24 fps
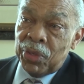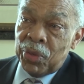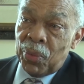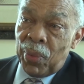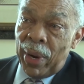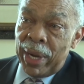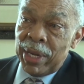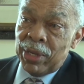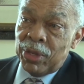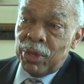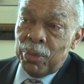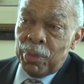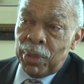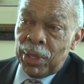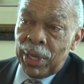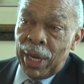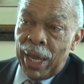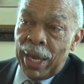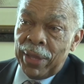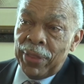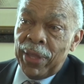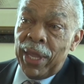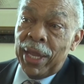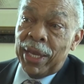the white community,
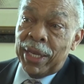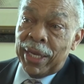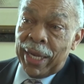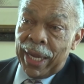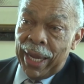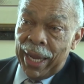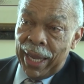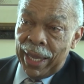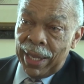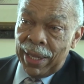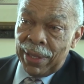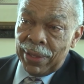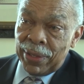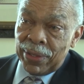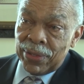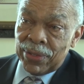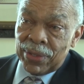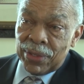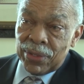how they're going to handle this,